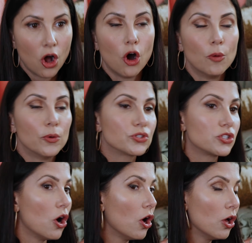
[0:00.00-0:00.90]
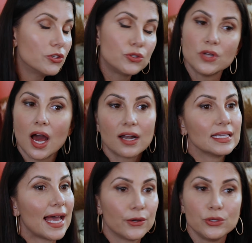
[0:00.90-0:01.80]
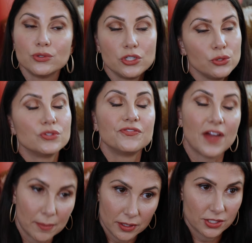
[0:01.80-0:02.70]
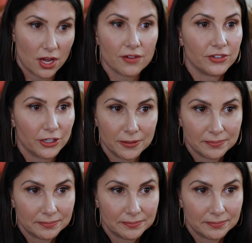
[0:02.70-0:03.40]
Almost all do not allow you to use fabric softener.